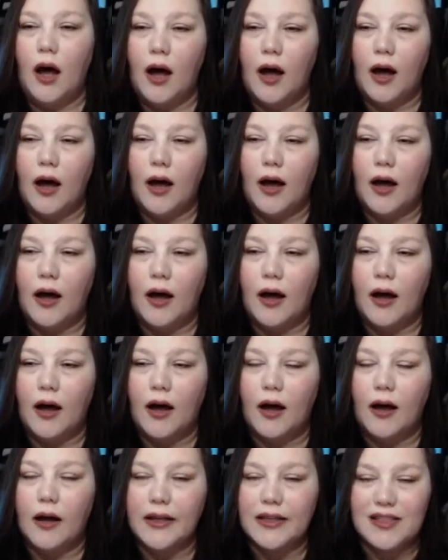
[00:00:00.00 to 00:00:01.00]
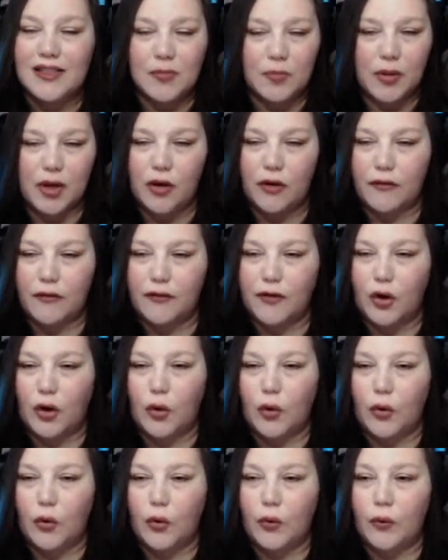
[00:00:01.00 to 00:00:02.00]
it's beautiful.
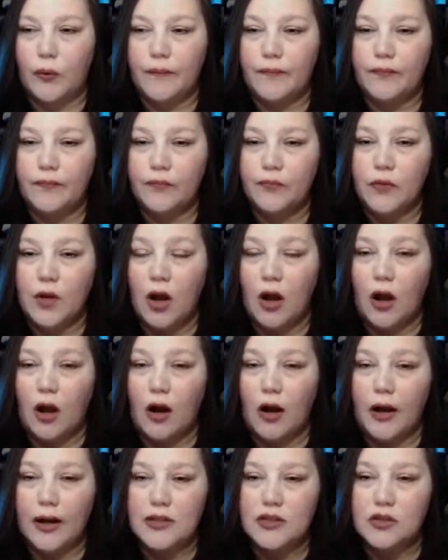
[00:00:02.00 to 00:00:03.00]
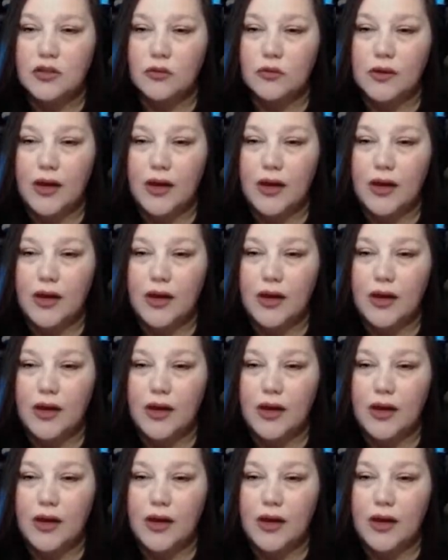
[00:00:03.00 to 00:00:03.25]
All right, so